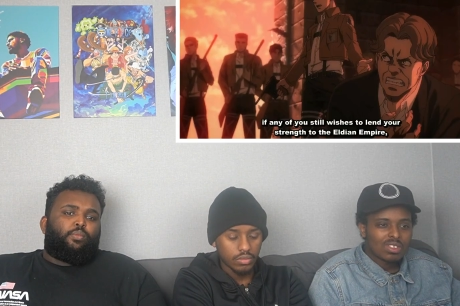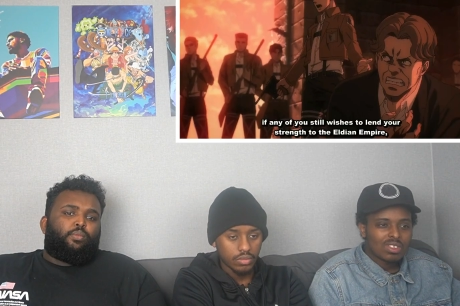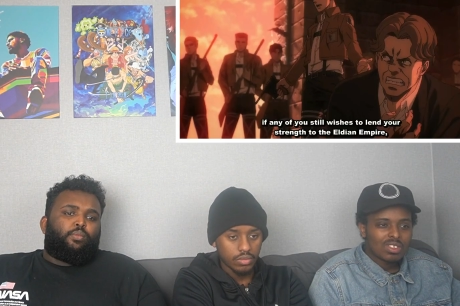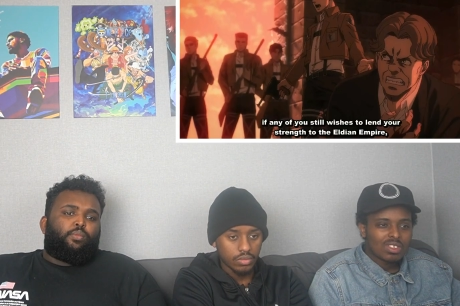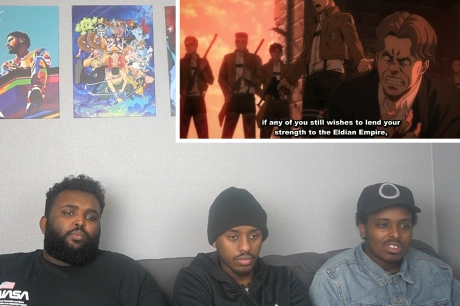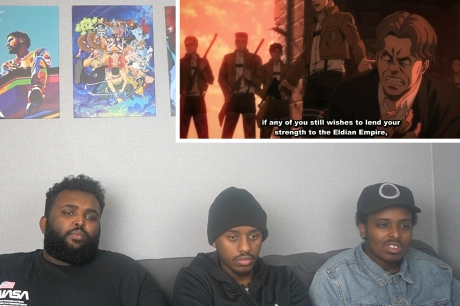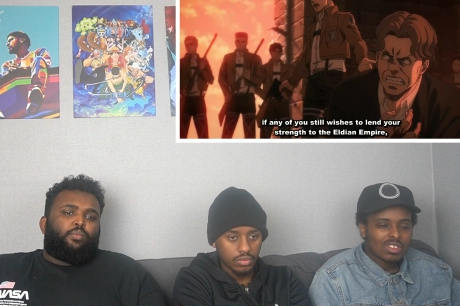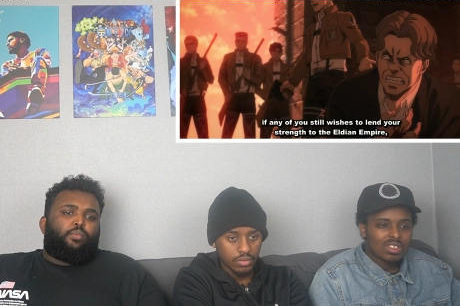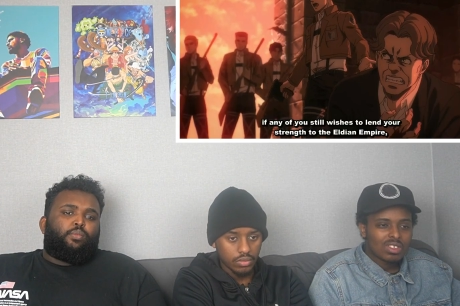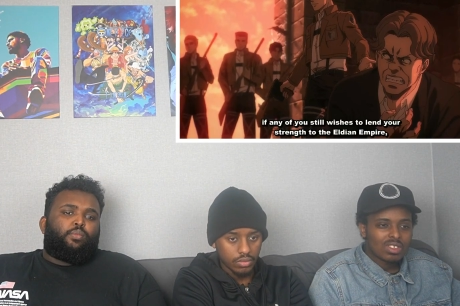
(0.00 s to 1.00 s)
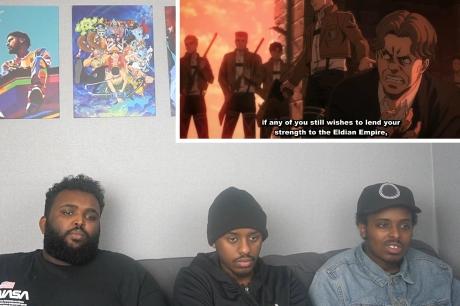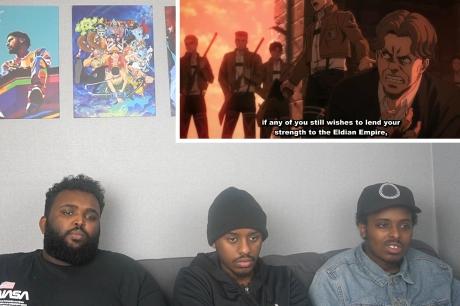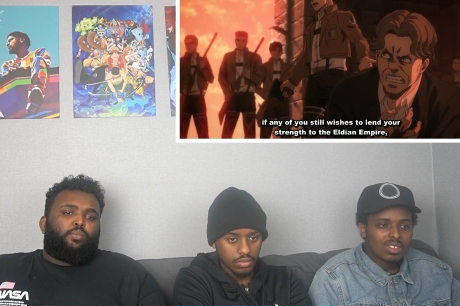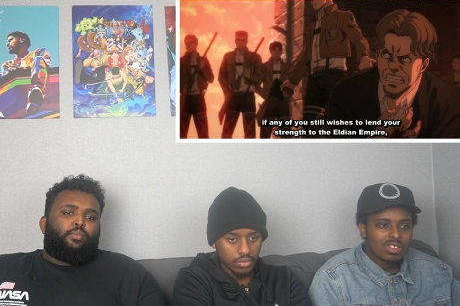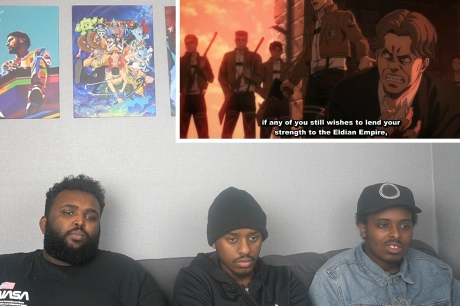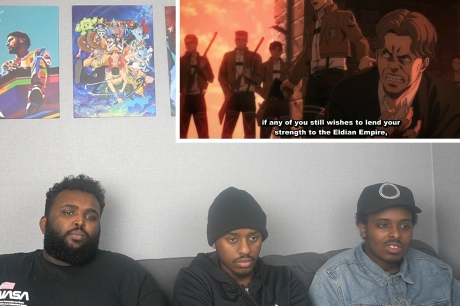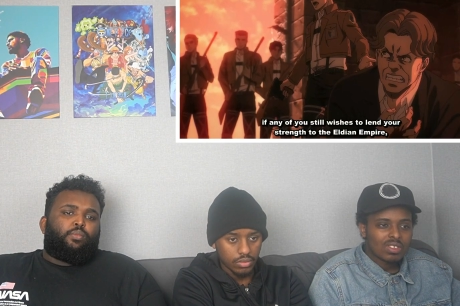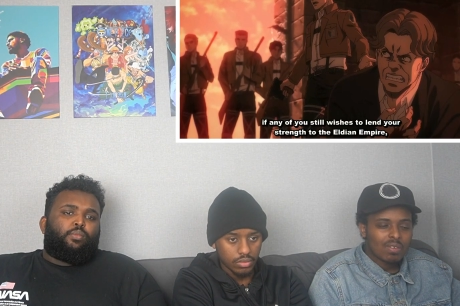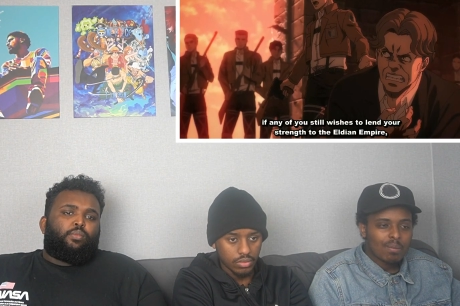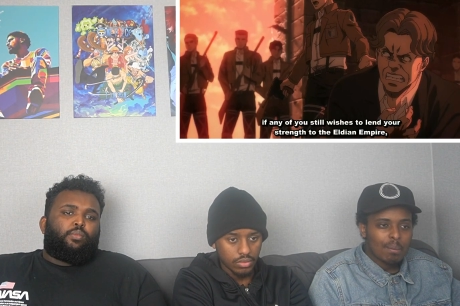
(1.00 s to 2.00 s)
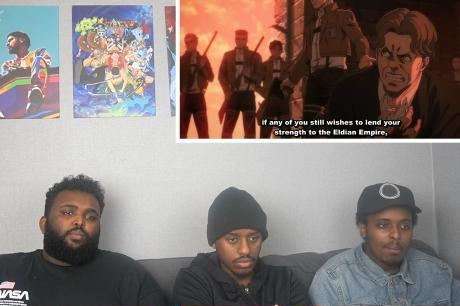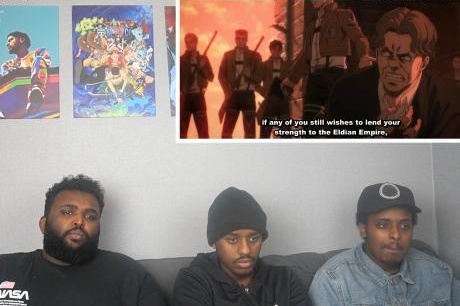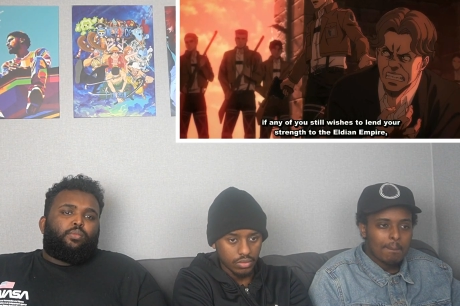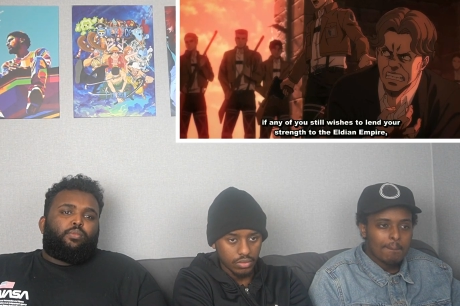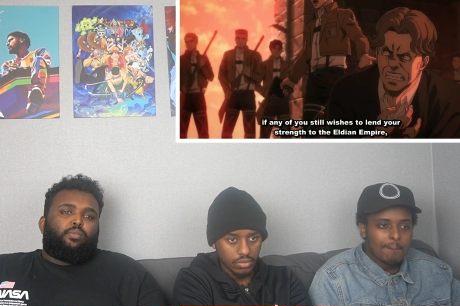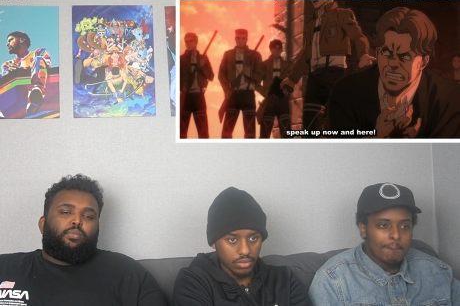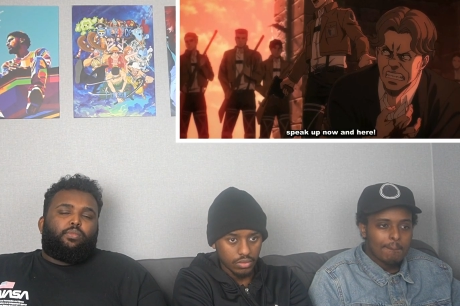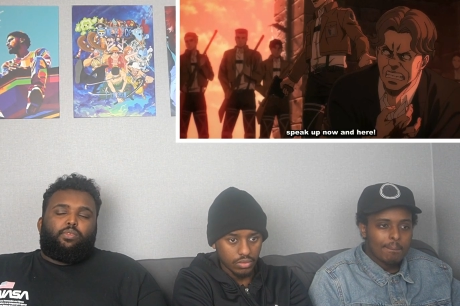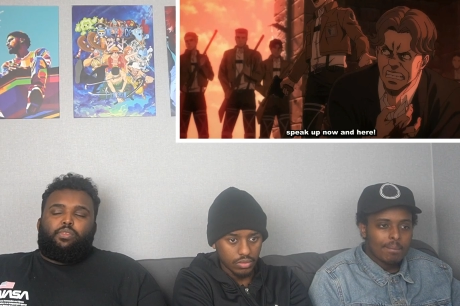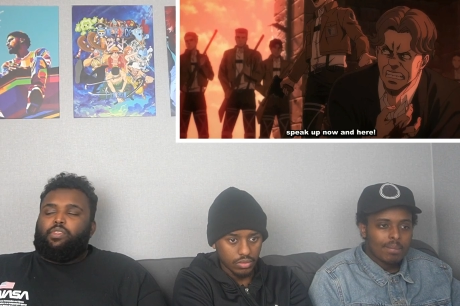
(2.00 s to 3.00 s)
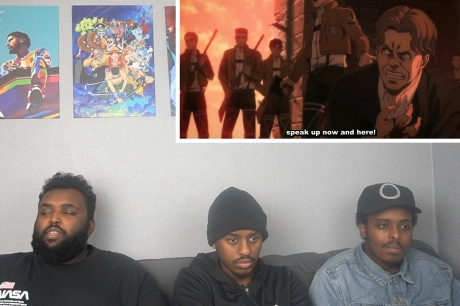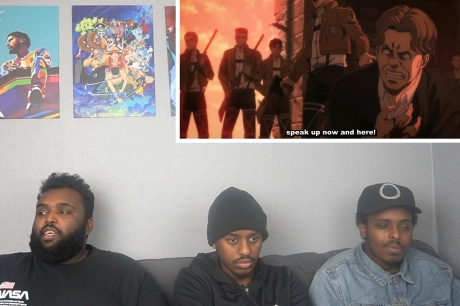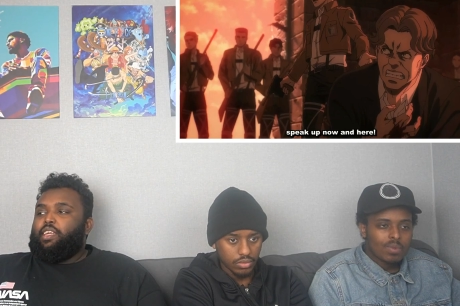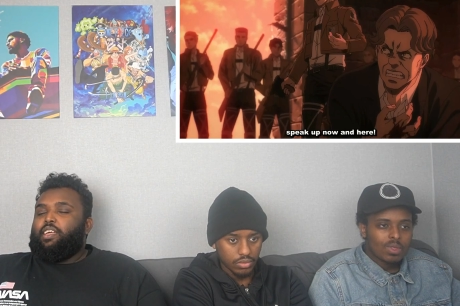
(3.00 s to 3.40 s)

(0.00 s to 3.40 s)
No one is speaking in this clip.